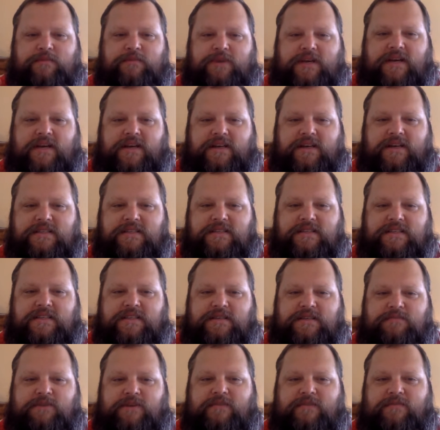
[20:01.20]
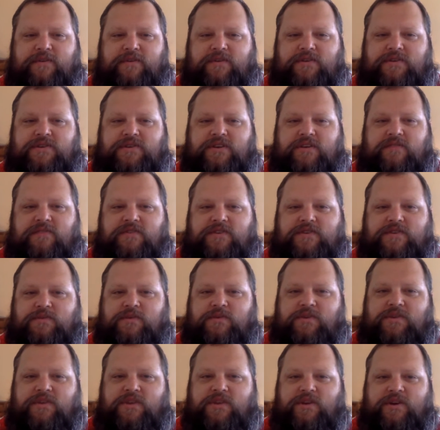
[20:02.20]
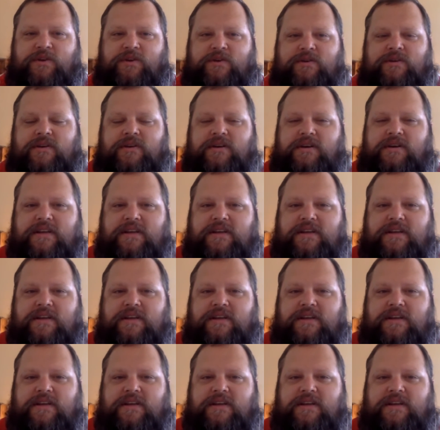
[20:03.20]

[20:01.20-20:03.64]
because this is my first service with you.